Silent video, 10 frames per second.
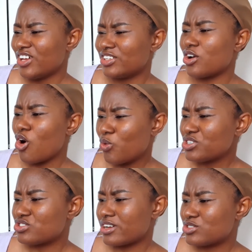They
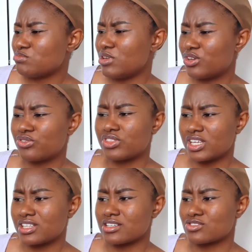always try to make you
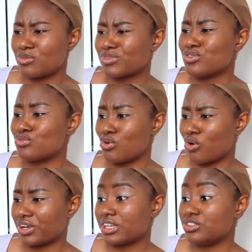think there's something wrong